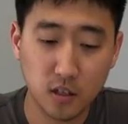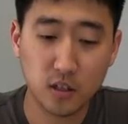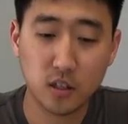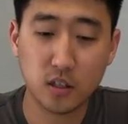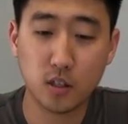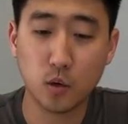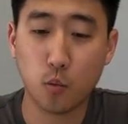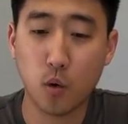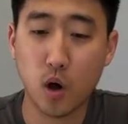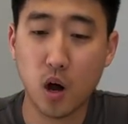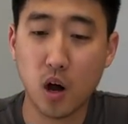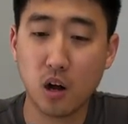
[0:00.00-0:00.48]

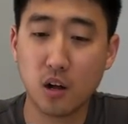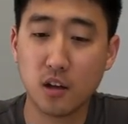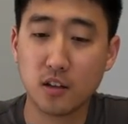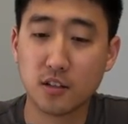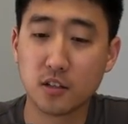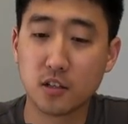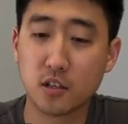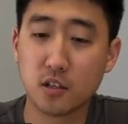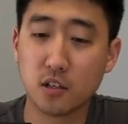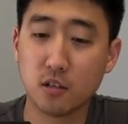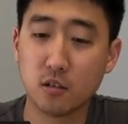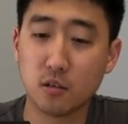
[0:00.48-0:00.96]
The Wireless
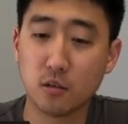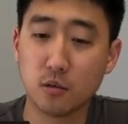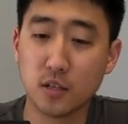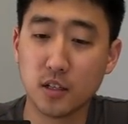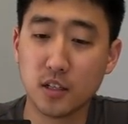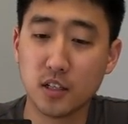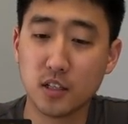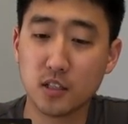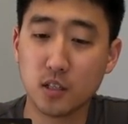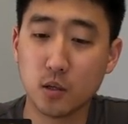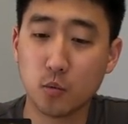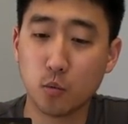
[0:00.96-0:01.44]
Go
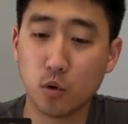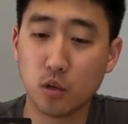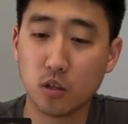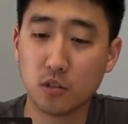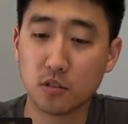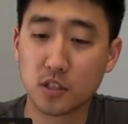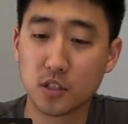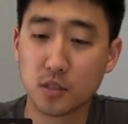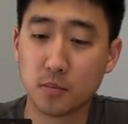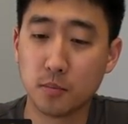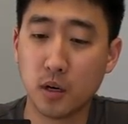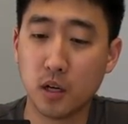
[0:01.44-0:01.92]
is the
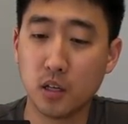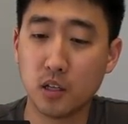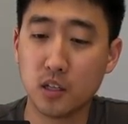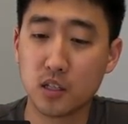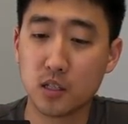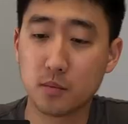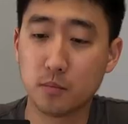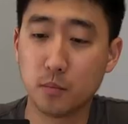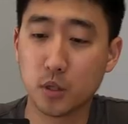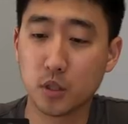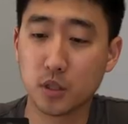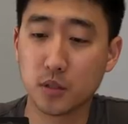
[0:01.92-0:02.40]
world's
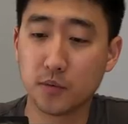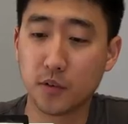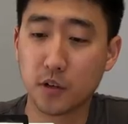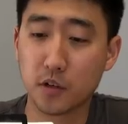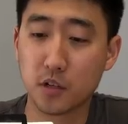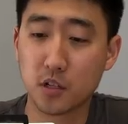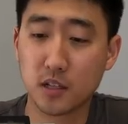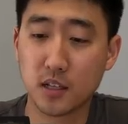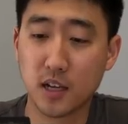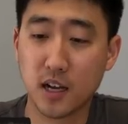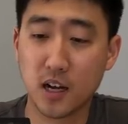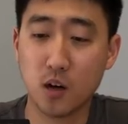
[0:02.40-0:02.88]
smallest, most
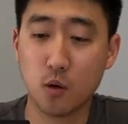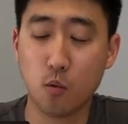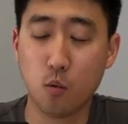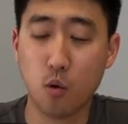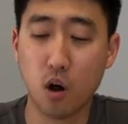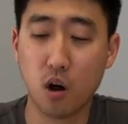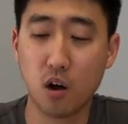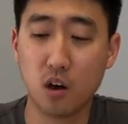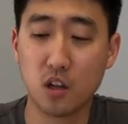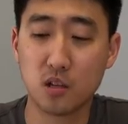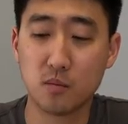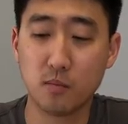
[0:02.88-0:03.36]
versatile
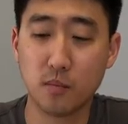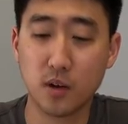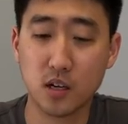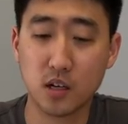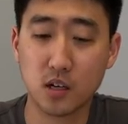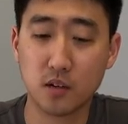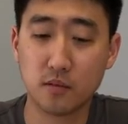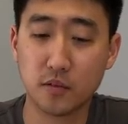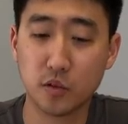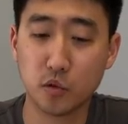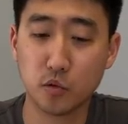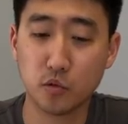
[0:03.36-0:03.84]
wireless
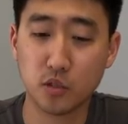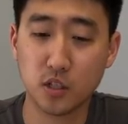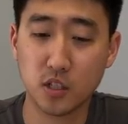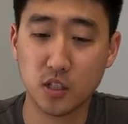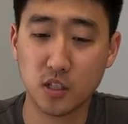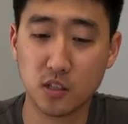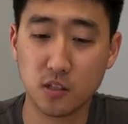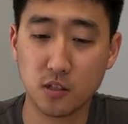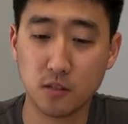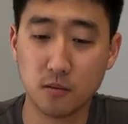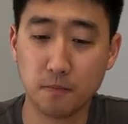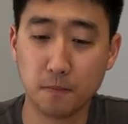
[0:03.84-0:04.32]
microphone
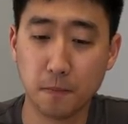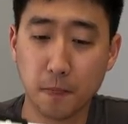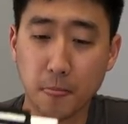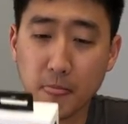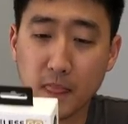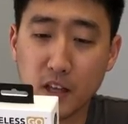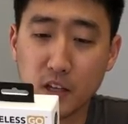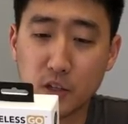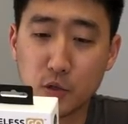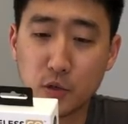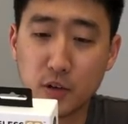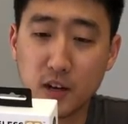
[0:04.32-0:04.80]
system.
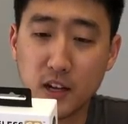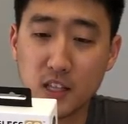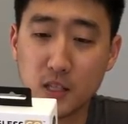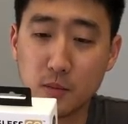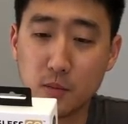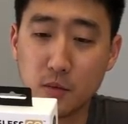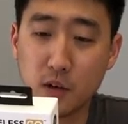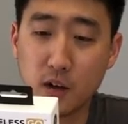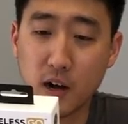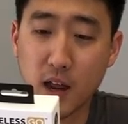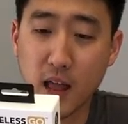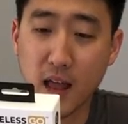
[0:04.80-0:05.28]
A
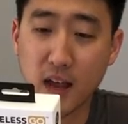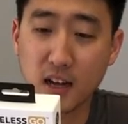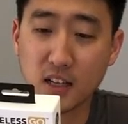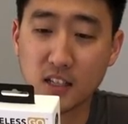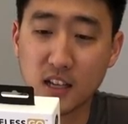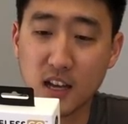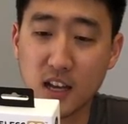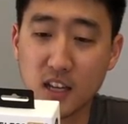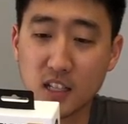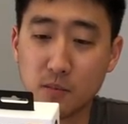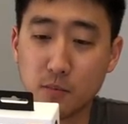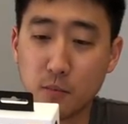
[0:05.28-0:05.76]
transmitter acts
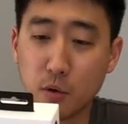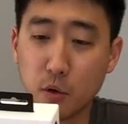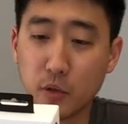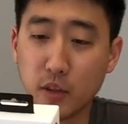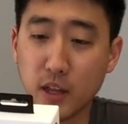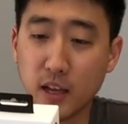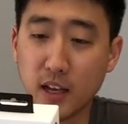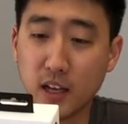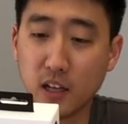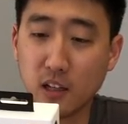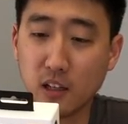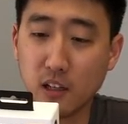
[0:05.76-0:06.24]
as both
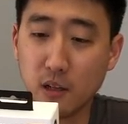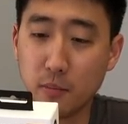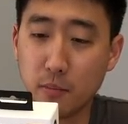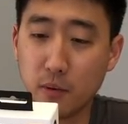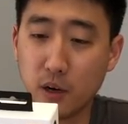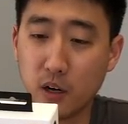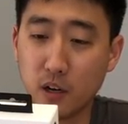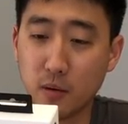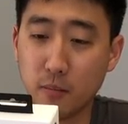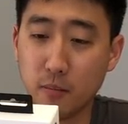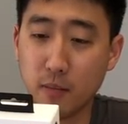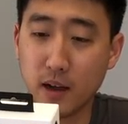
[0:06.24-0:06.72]
a
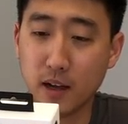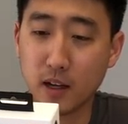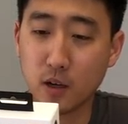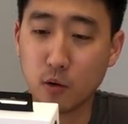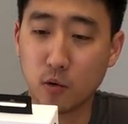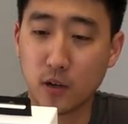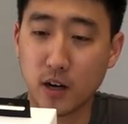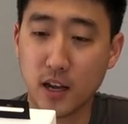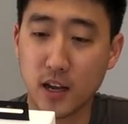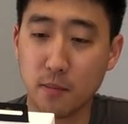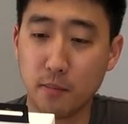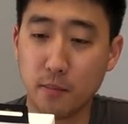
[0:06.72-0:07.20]
clip-on mic
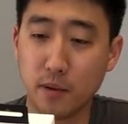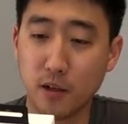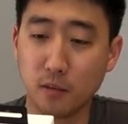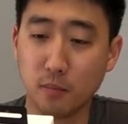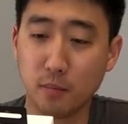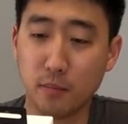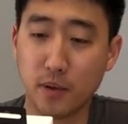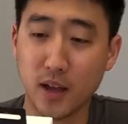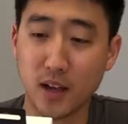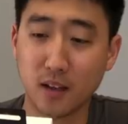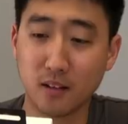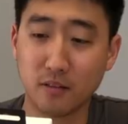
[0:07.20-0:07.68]
or a
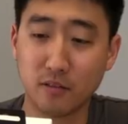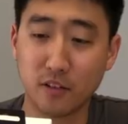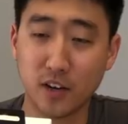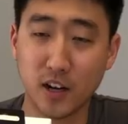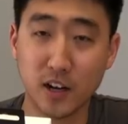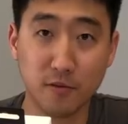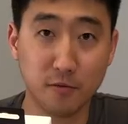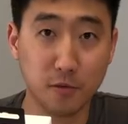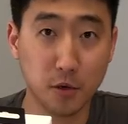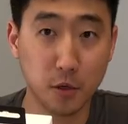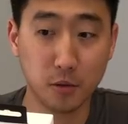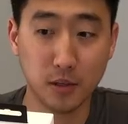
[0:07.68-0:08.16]
belt pack for
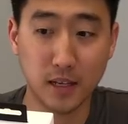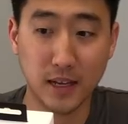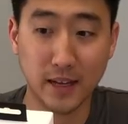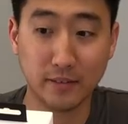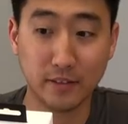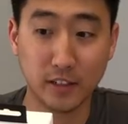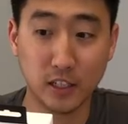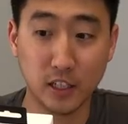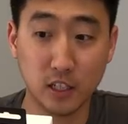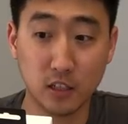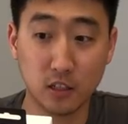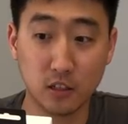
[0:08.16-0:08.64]
a Rode
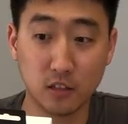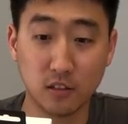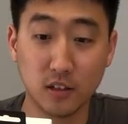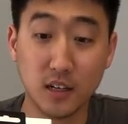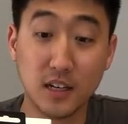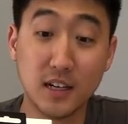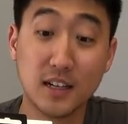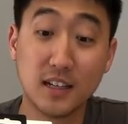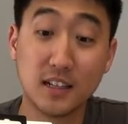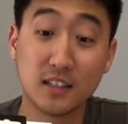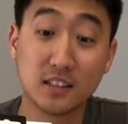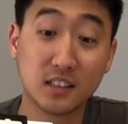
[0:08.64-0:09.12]
lavalier,
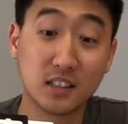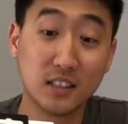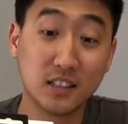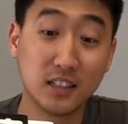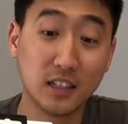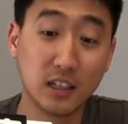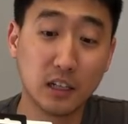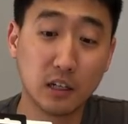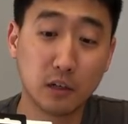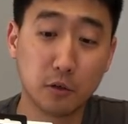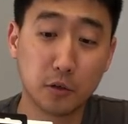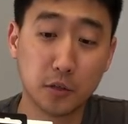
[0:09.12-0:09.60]

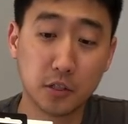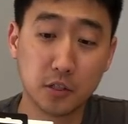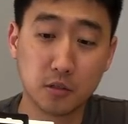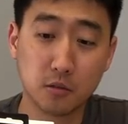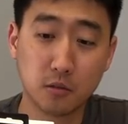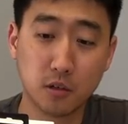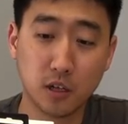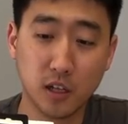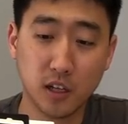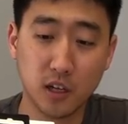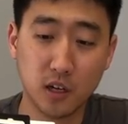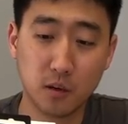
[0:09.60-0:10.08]
sending
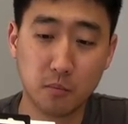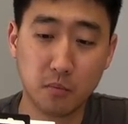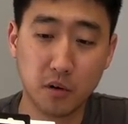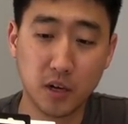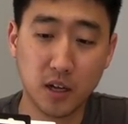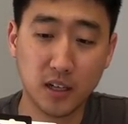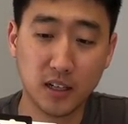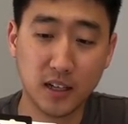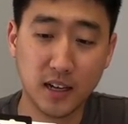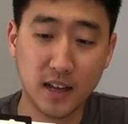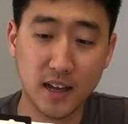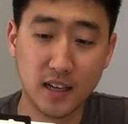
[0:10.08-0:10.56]
crystal-clear
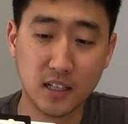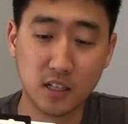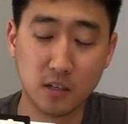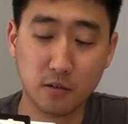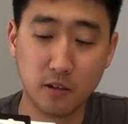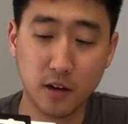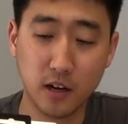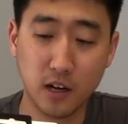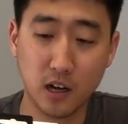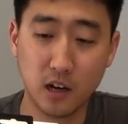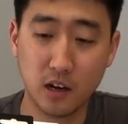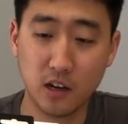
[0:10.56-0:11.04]

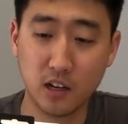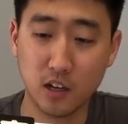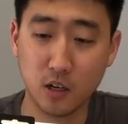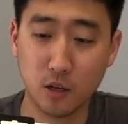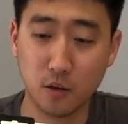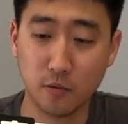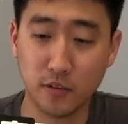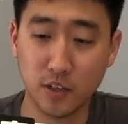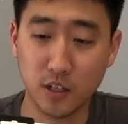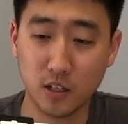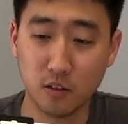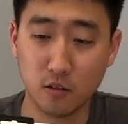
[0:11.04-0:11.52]
broadcast-grade audio
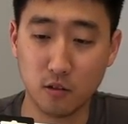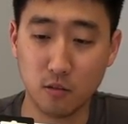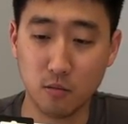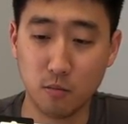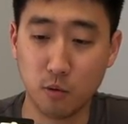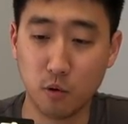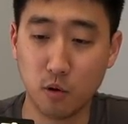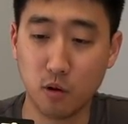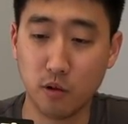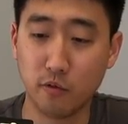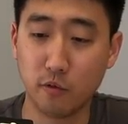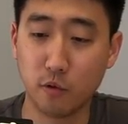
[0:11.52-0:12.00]
via two
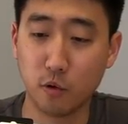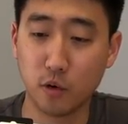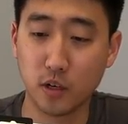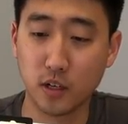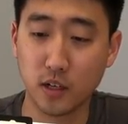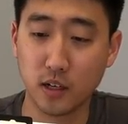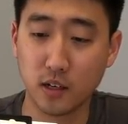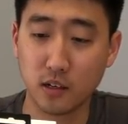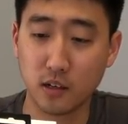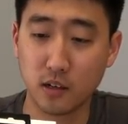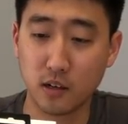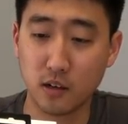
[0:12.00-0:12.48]
point four
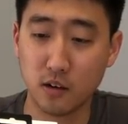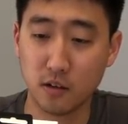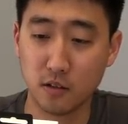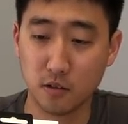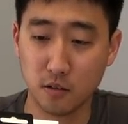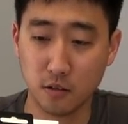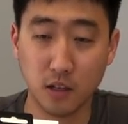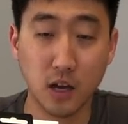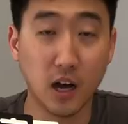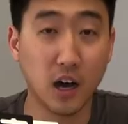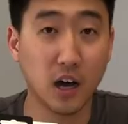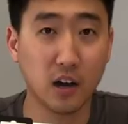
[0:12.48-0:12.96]
gigahertz
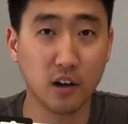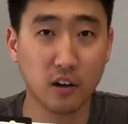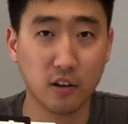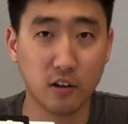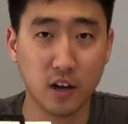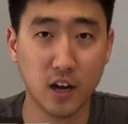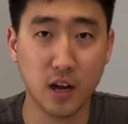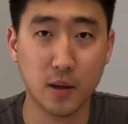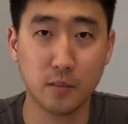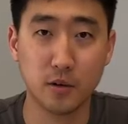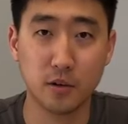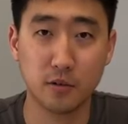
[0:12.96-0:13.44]
to the
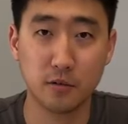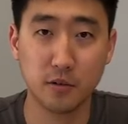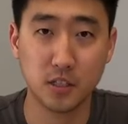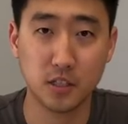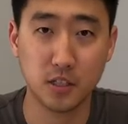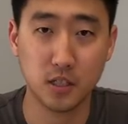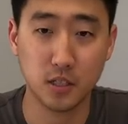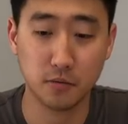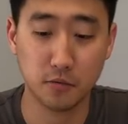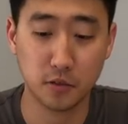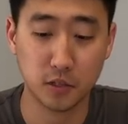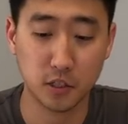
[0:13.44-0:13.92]
on-camera
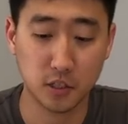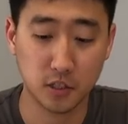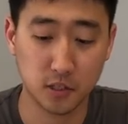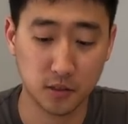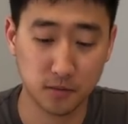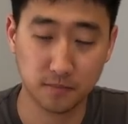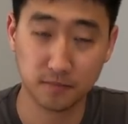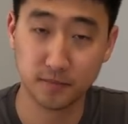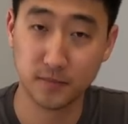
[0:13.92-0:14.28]
receiver.